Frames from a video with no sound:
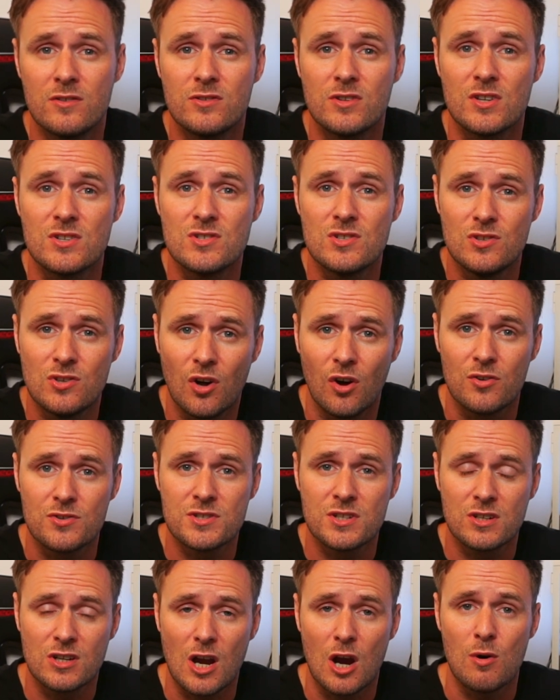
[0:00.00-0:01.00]
does
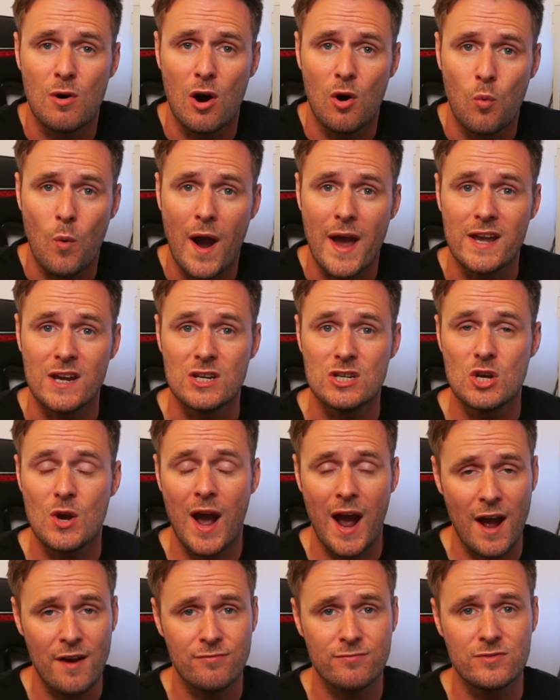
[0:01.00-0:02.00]
not go away and you
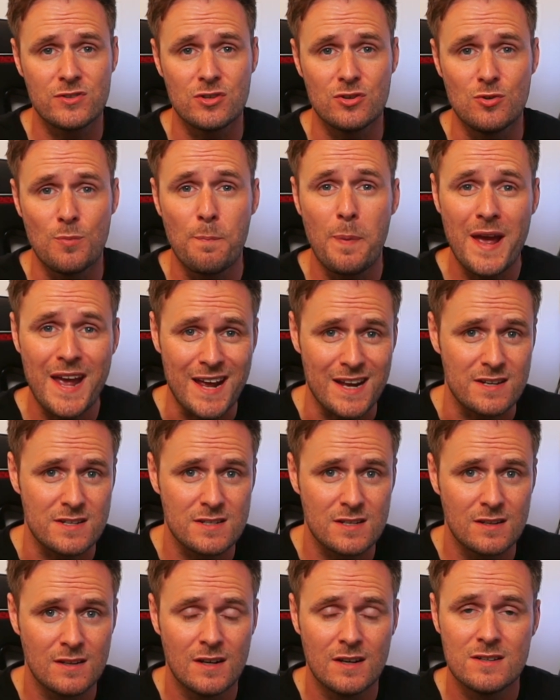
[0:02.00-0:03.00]
have to pit